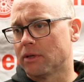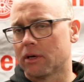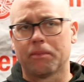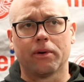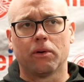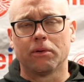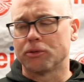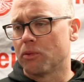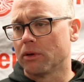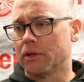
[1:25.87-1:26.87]
He's not going to play a whole
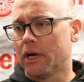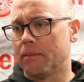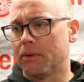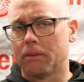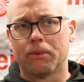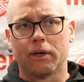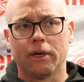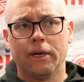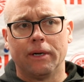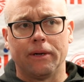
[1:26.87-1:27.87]
bunch more than that. But
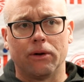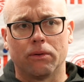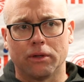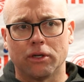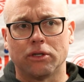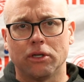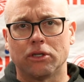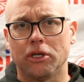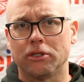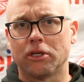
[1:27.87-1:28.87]

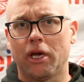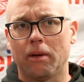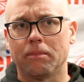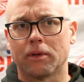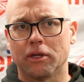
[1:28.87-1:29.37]
does his game